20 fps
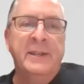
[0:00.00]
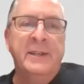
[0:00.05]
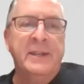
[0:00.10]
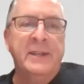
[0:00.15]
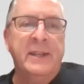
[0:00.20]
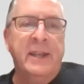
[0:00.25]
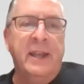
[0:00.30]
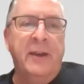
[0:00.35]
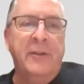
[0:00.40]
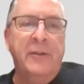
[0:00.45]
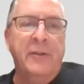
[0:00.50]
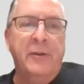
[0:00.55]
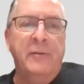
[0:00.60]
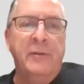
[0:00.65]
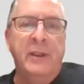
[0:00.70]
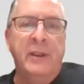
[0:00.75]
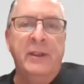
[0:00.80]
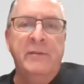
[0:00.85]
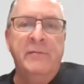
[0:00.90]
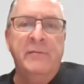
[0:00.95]
together
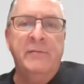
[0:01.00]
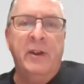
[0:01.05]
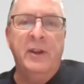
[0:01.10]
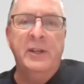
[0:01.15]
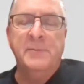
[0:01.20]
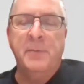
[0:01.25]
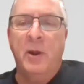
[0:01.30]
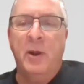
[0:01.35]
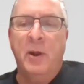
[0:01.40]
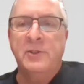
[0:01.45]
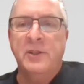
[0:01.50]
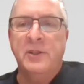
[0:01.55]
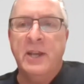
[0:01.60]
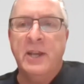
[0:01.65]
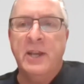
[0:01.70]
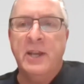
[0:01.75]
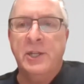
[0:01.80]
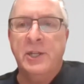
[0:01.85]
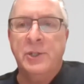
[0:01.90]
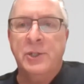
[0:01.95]
in various parts of the
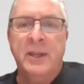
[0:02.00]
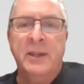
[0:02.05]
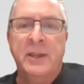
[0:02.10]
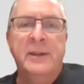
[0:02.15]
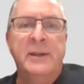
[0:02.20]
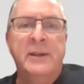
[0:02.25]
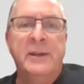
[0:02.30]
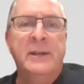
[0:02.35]
country,